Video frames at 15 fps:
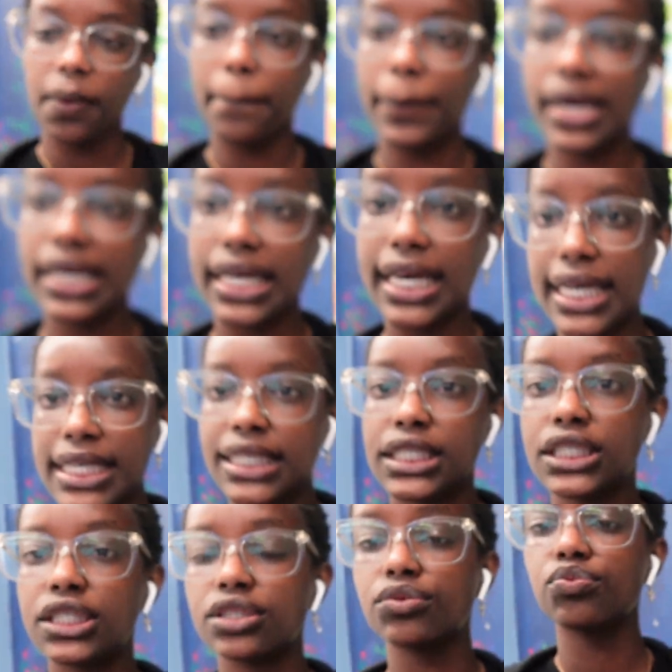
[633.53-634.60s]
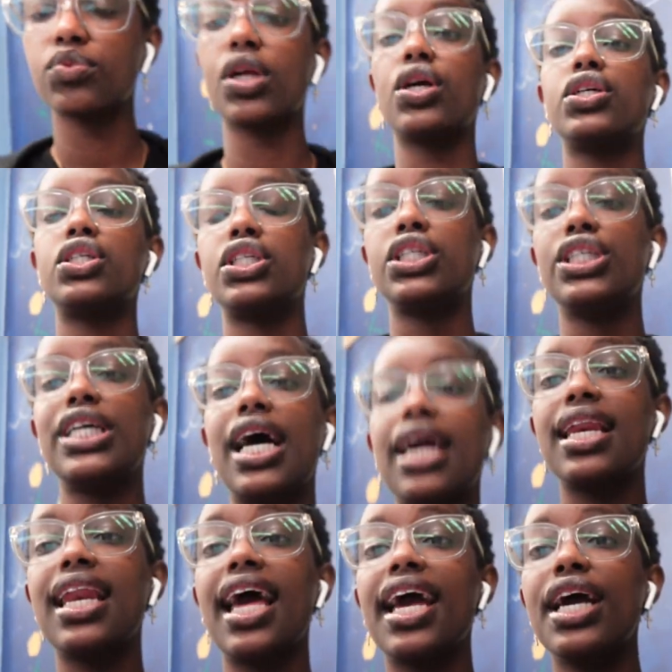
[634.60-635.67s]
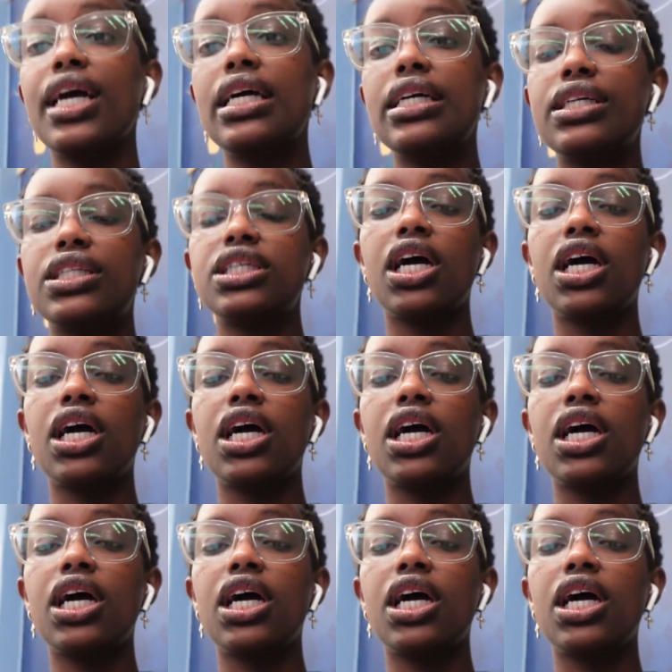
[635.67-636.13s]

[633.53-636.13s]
Bye guys. See ya later.